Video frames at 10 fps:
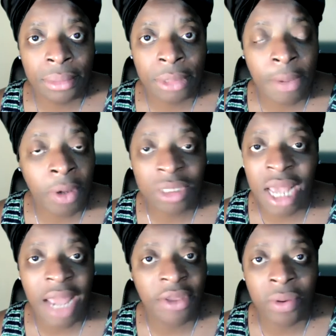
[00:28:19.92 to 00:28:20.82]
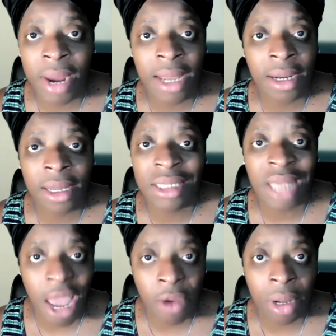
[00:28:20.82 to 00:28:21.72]
The Most High, the Creator, is
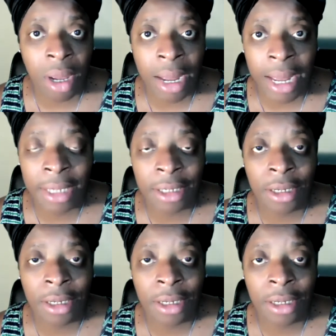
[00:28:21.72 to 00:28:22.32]
our God.